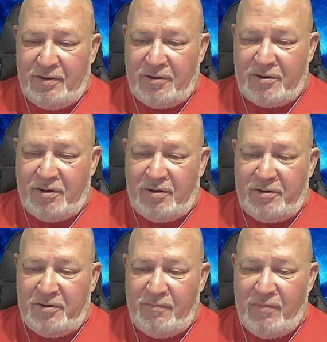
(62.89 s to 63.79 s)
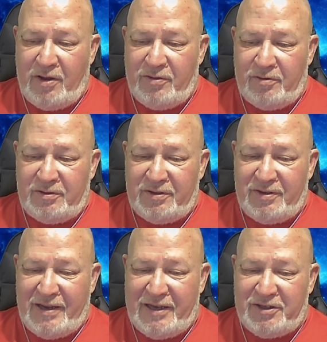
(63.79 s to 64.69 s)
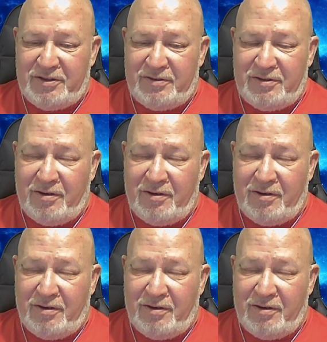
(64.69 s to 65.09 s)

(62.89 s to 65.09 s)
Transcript: They're calling her mother to the nations,